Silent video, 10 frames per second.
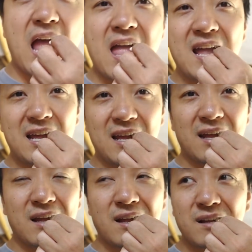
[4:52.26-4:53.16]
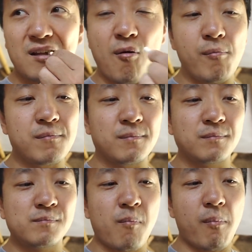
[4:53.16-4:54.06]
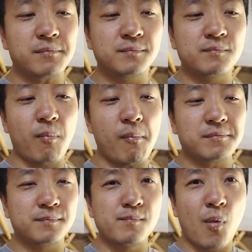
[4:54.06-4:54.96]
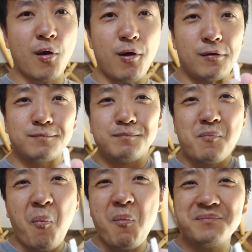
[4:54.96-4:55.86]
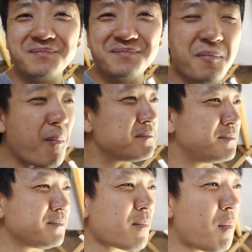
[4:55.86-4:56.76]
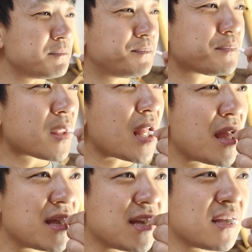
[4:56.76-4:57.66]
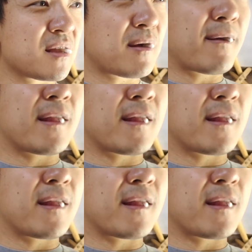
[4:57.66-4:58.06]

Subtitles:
if you guys worry. And also, curd. We have ankle bone game.